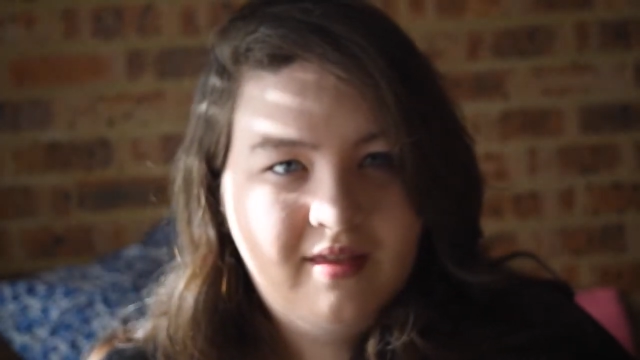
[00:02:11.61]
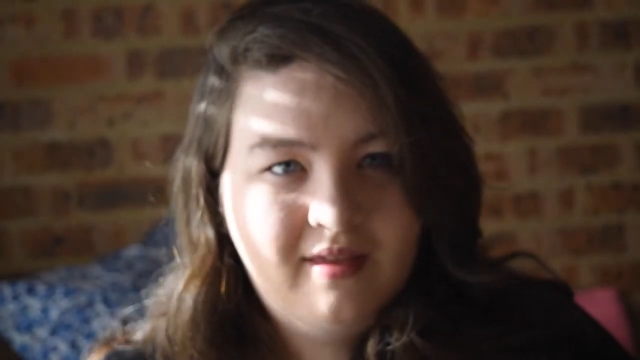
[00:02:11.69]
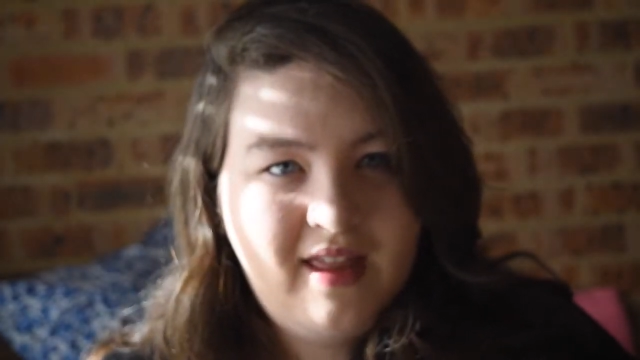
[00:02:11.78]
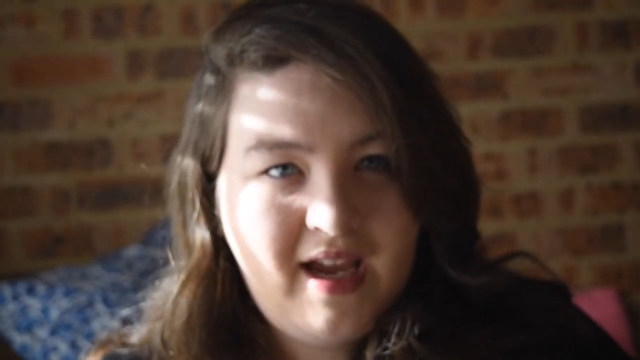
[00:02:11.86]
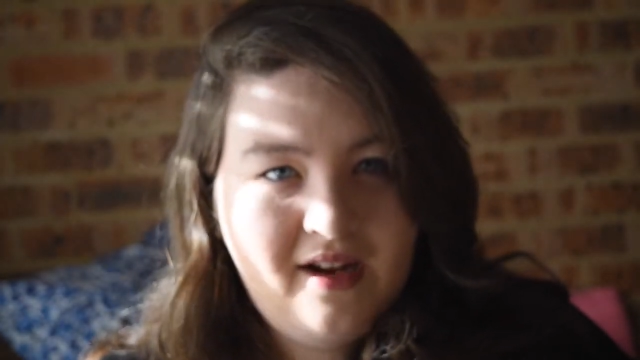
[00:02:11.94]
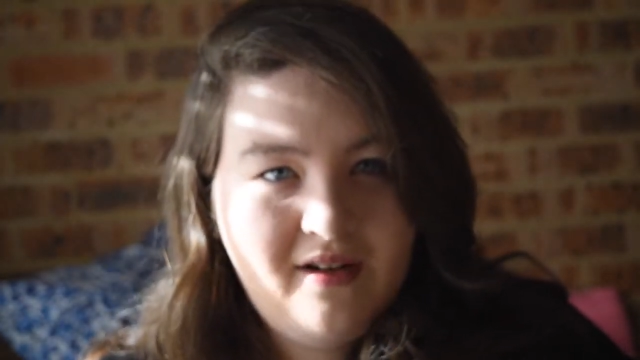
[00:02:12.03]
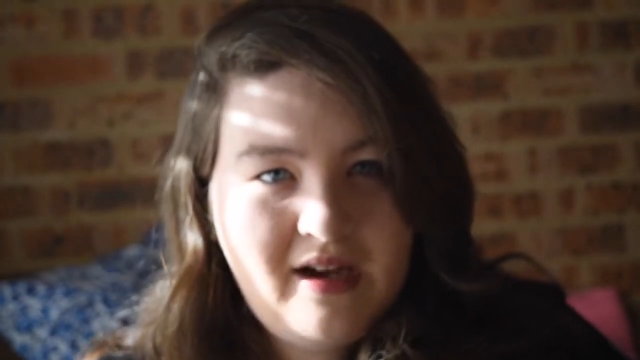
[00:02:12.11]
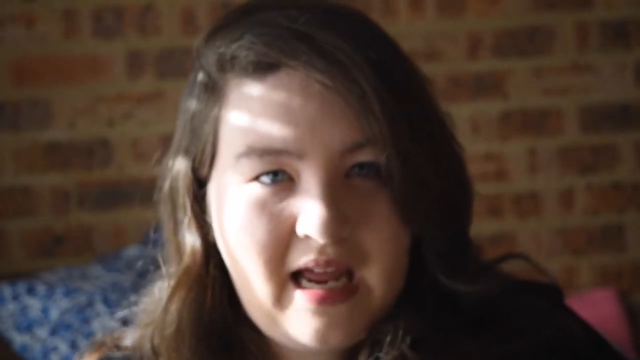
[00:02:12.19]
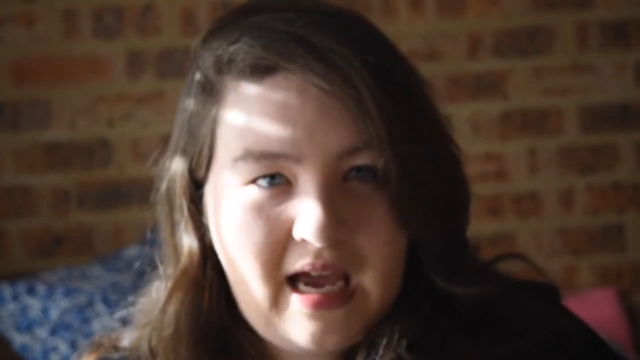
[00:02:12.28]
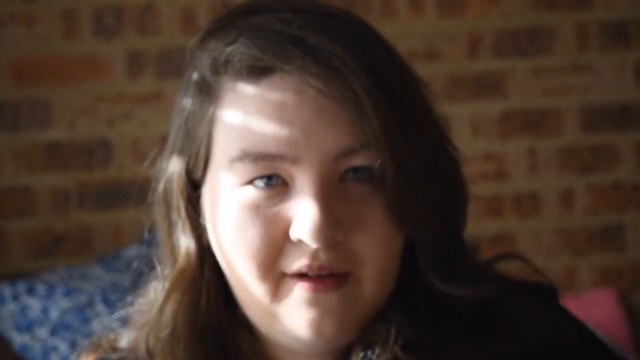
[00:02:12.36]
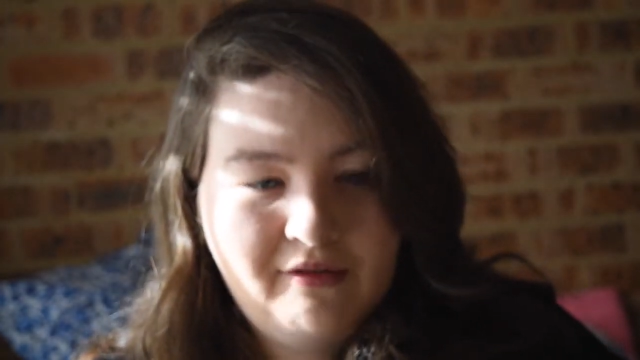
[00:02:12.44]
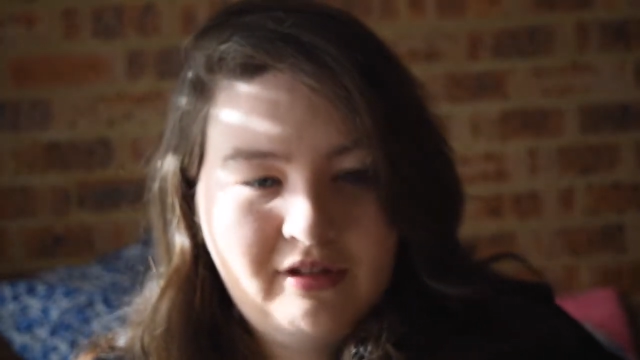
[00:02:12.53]
they don't
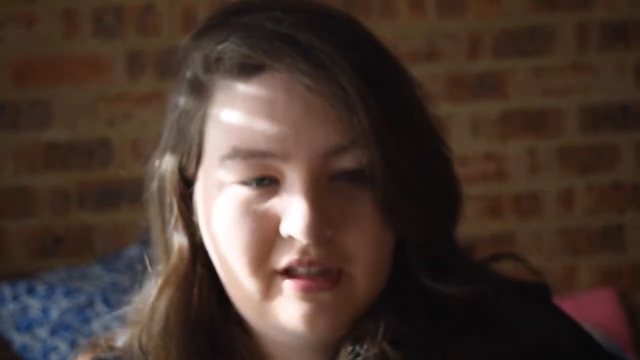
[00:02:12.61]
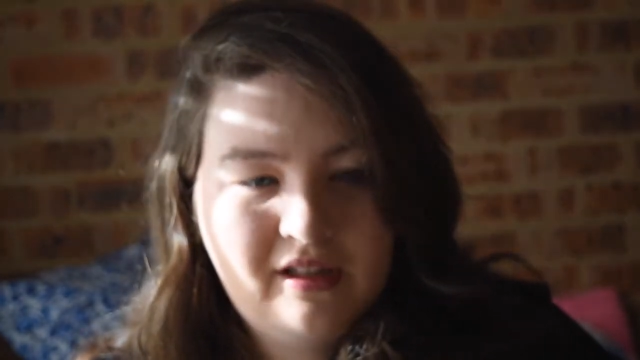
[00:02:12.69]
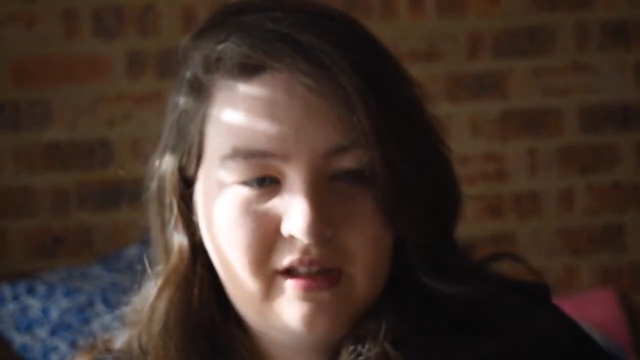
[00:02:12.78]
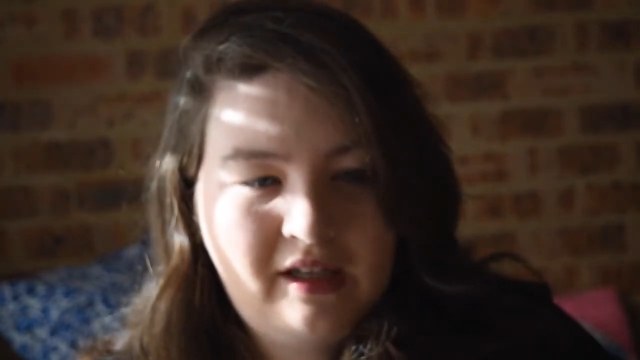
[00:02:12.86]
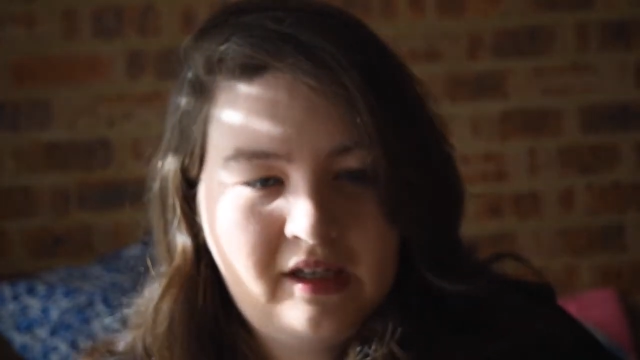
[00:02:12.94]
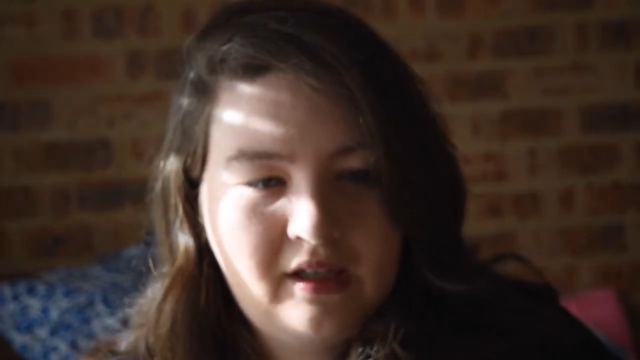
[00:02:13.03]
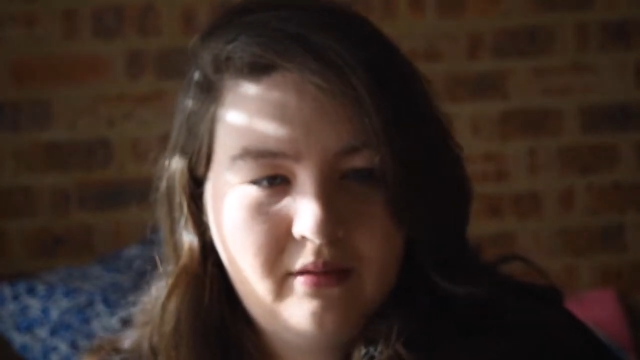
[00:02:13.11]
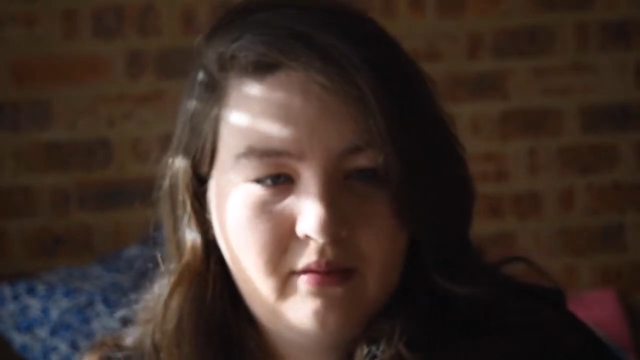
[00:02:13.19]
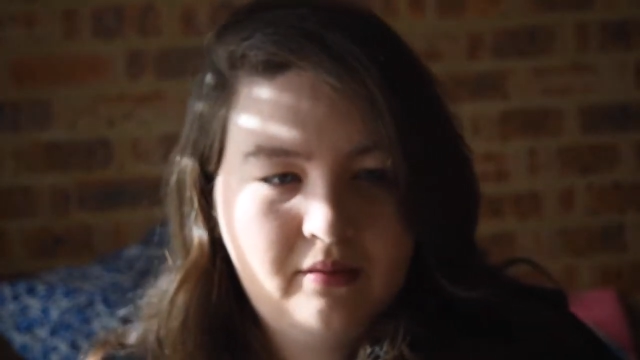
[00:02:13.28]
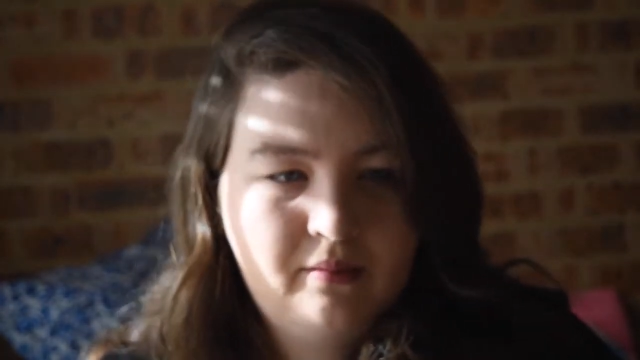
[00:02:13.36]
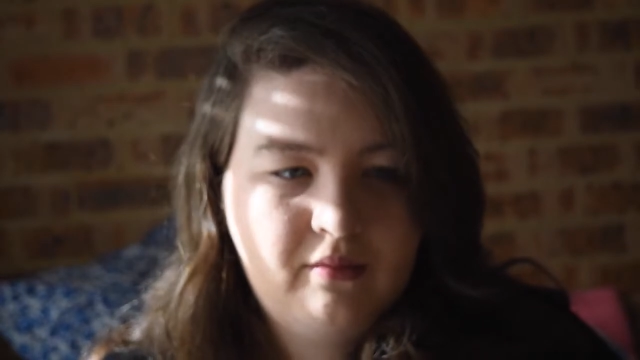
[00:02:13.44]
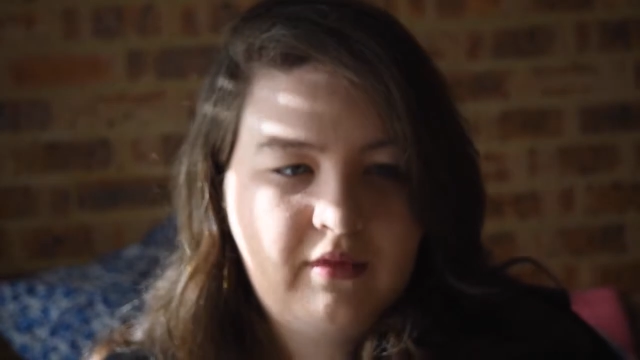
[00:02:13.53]
have to, like,
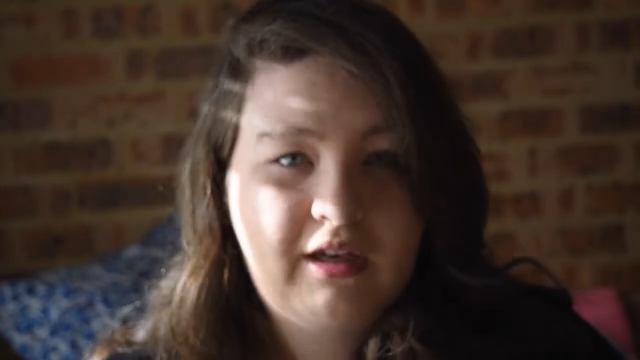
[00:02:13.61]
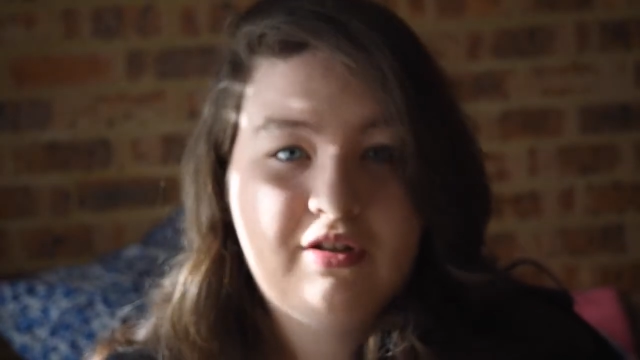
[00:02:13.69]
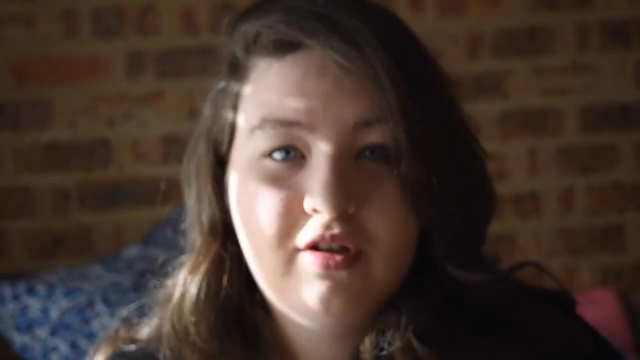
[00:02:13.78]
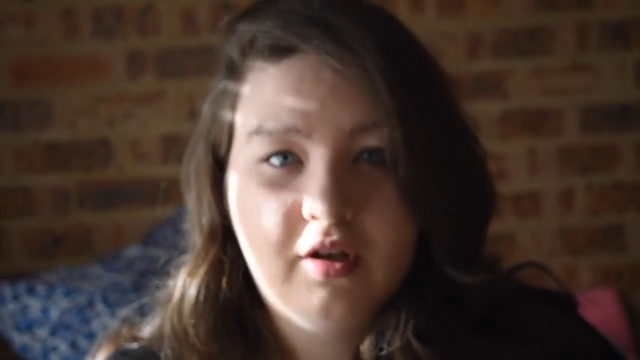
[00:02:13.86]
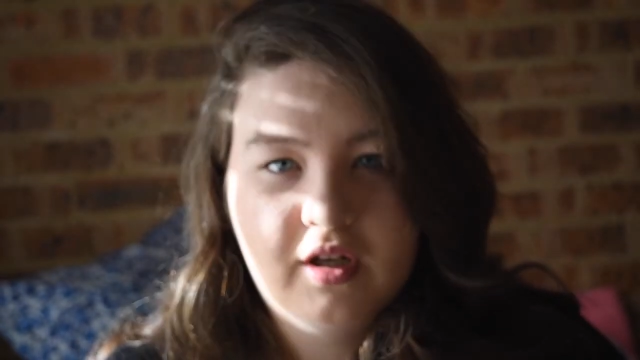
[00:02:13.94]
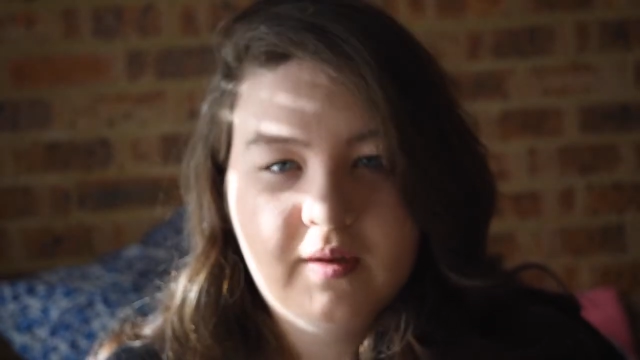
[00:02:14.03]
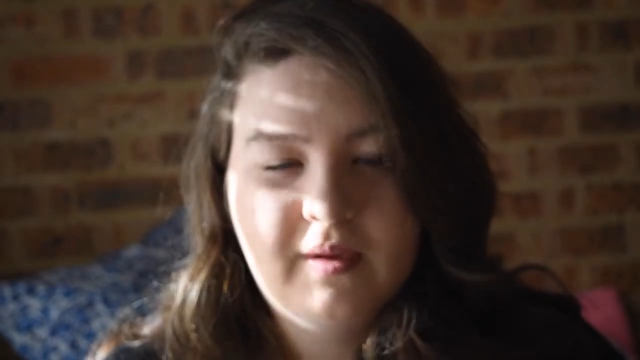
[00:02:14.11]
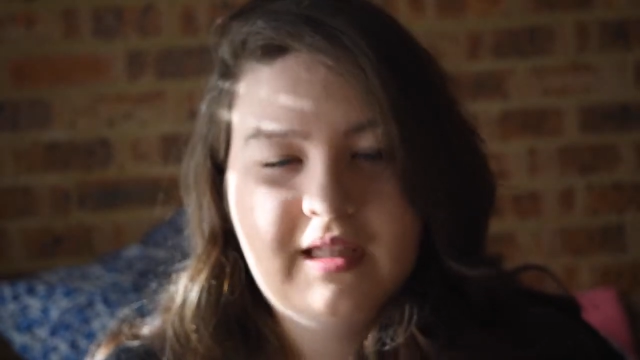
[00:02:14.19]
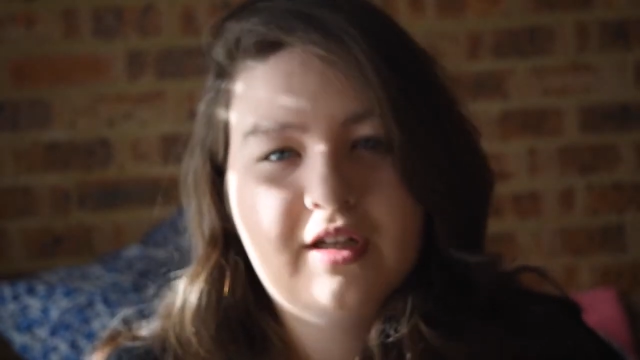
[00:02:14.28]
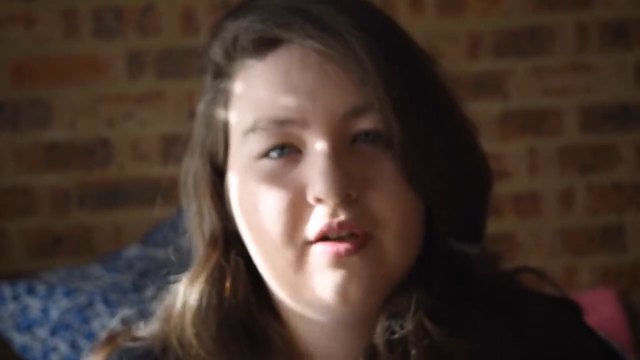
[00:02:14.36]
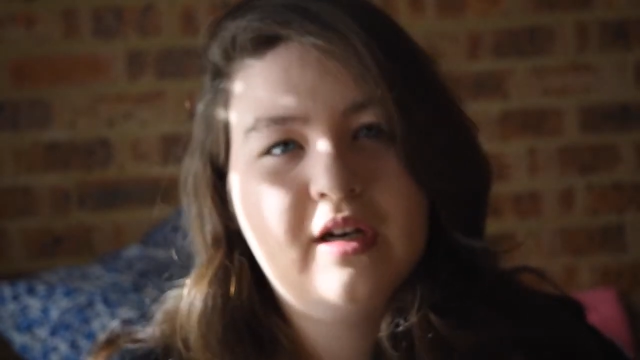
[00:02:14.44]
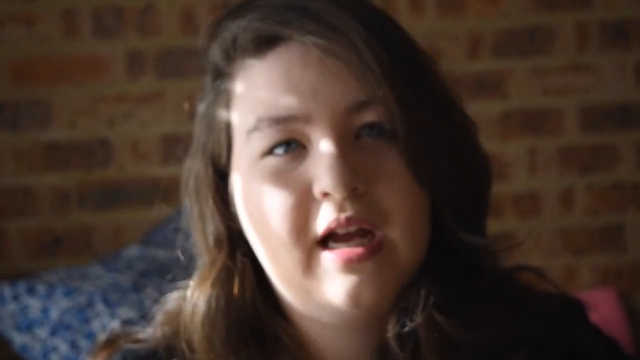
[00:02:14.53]
they should, but
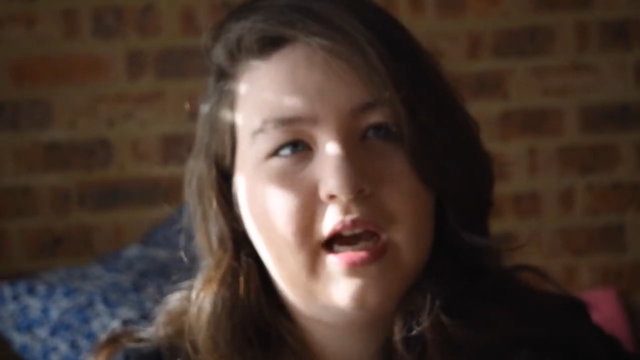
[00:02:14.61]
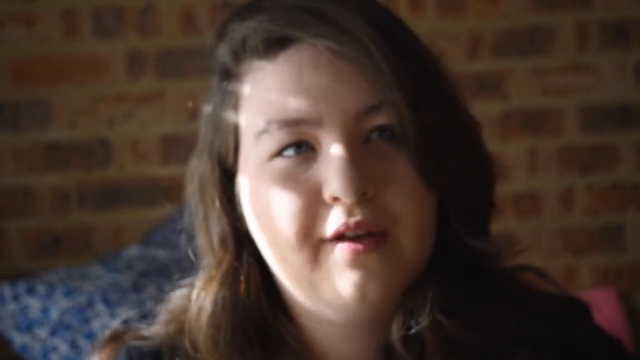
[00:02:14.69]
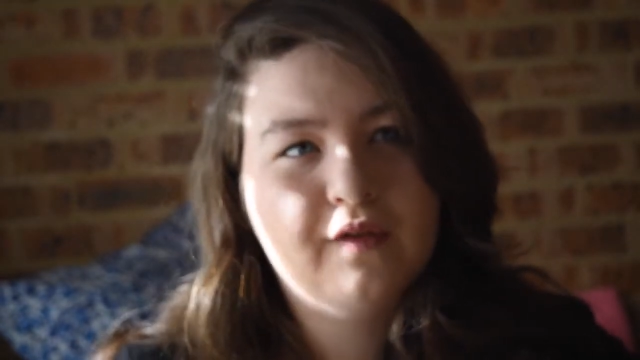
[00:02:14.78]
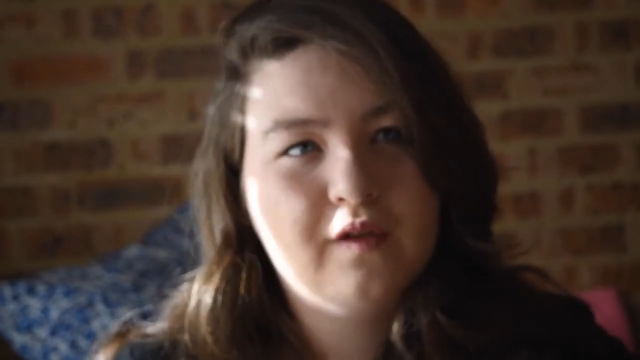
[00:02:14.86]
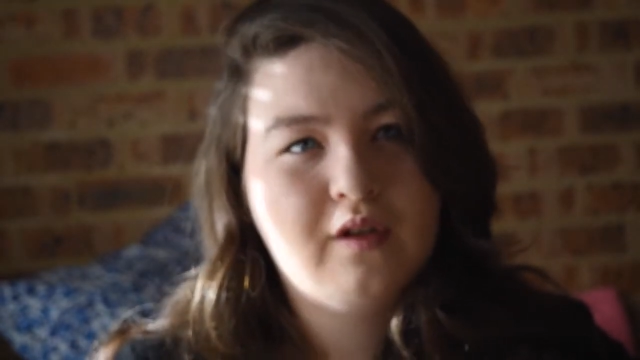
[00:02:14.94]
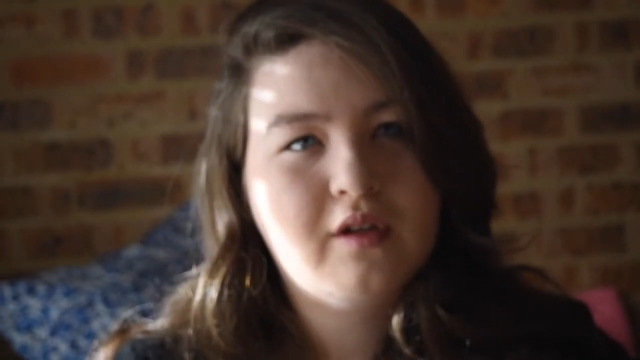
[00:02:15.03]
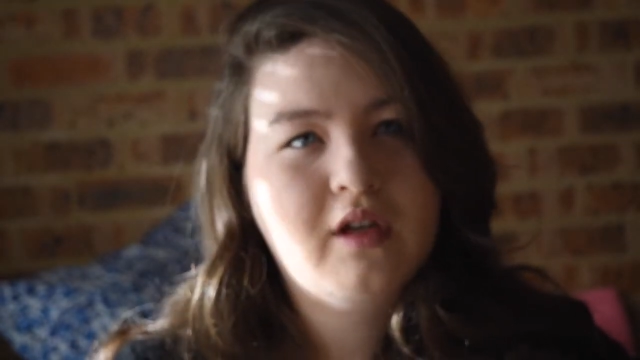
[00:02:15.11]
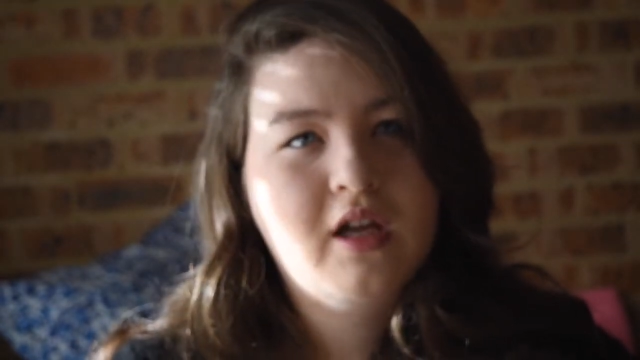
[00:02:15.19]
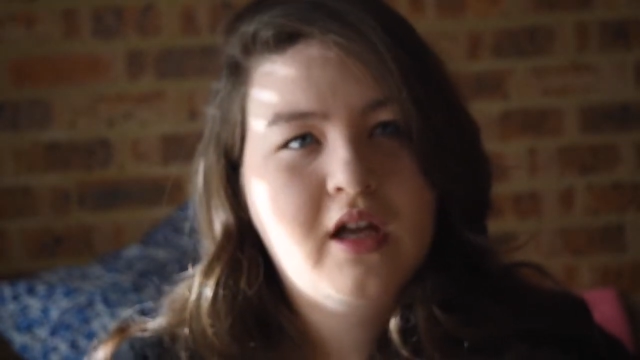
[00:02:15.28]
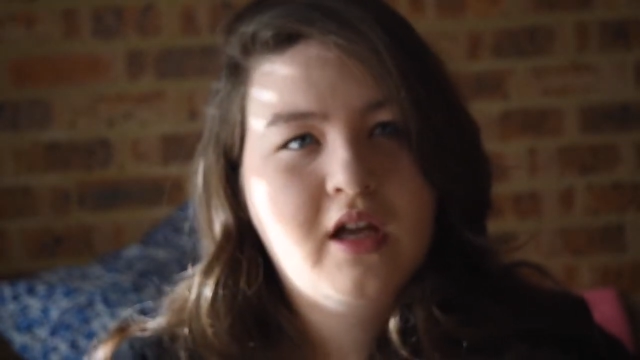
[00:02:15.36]
they don't have to